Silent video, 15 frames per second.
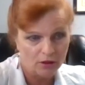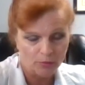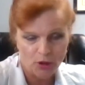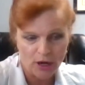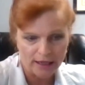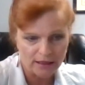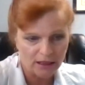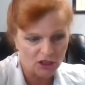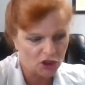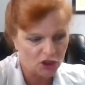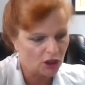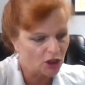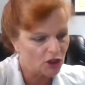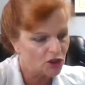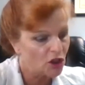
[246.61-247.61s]

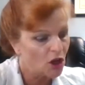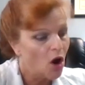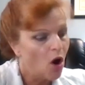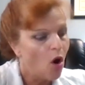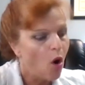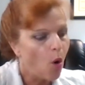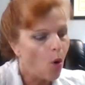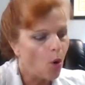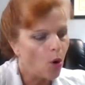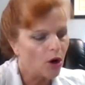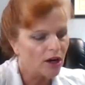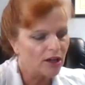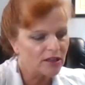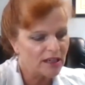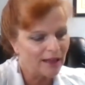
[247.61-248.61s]
practitioners
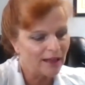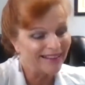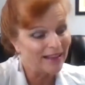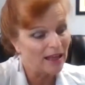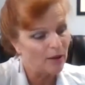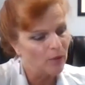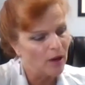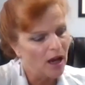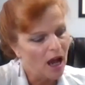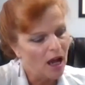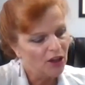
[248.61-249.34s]
or telling them,